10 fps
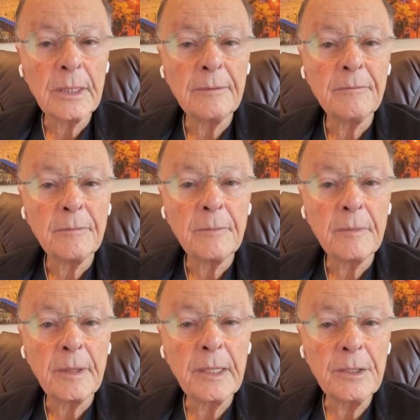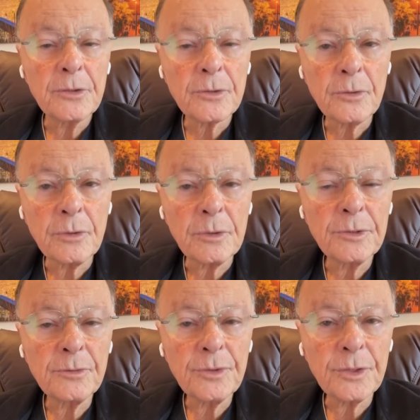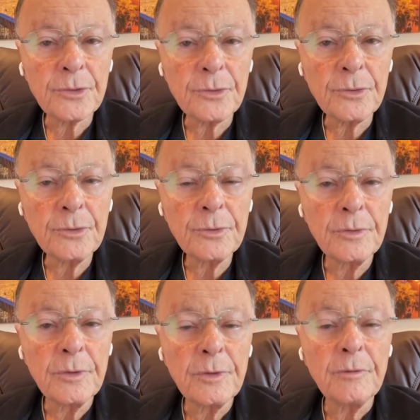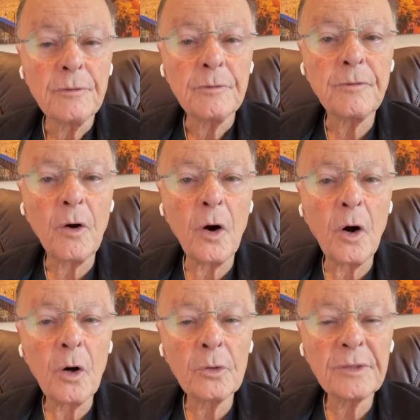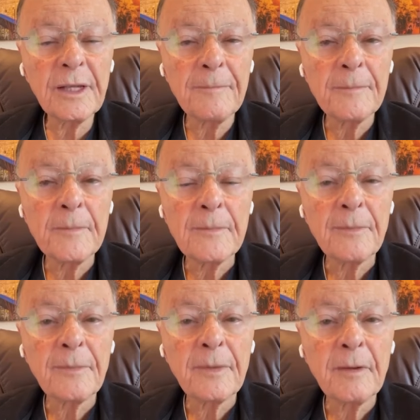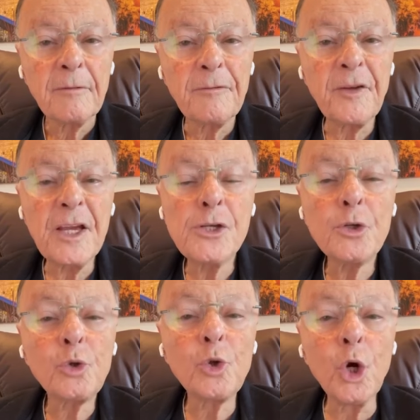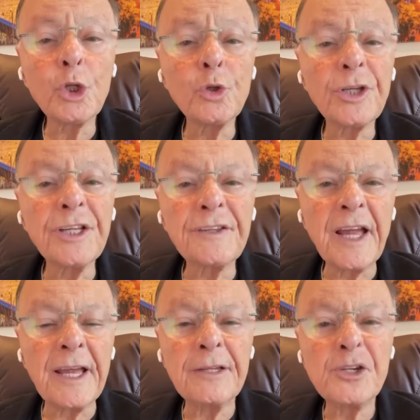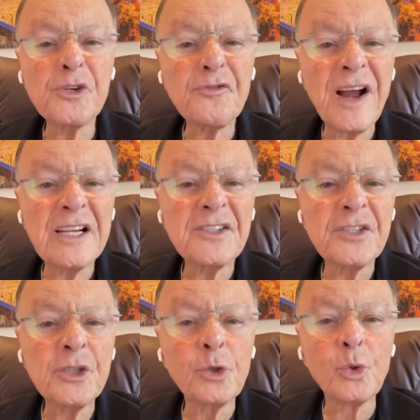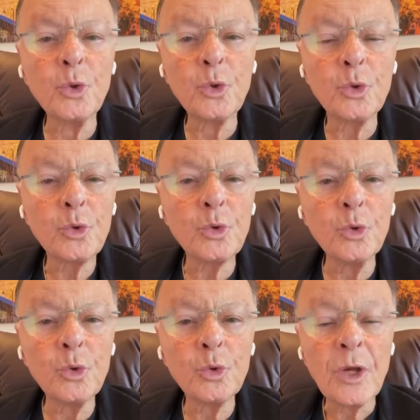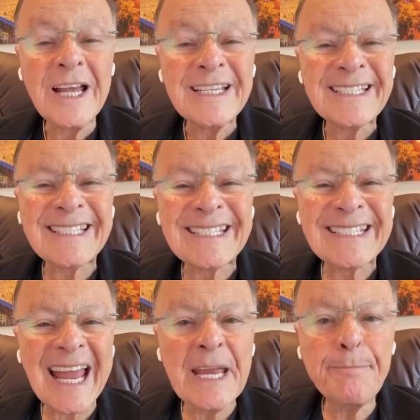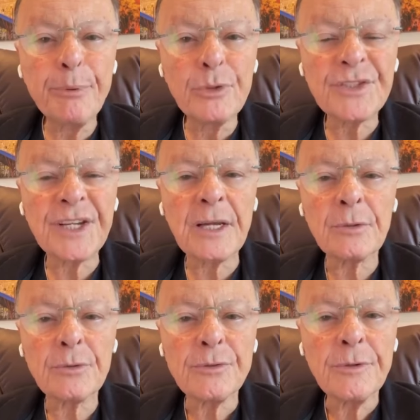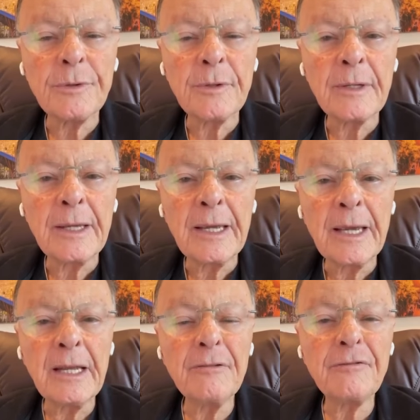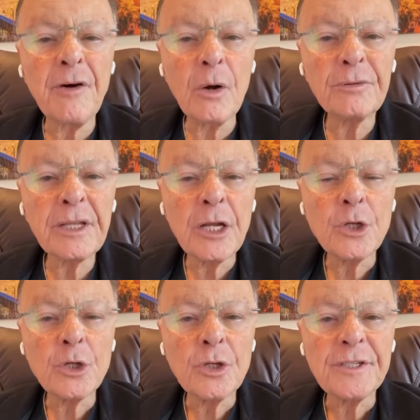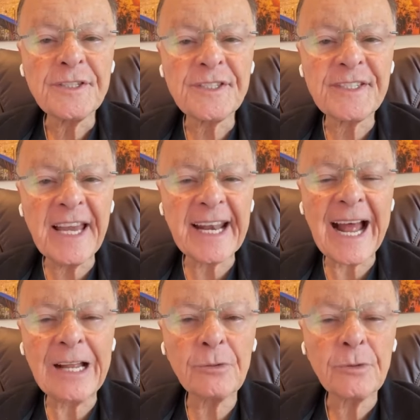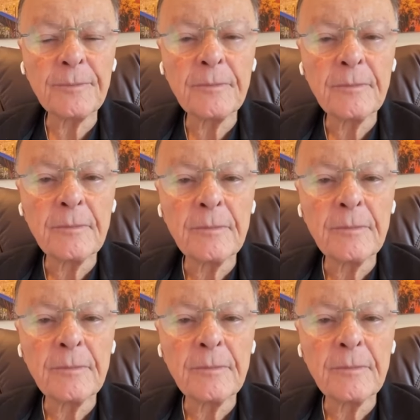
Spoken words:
He hides the treasure, goes back, sells everything he has. He gets rid of everything, 100%. He comes back with nothing.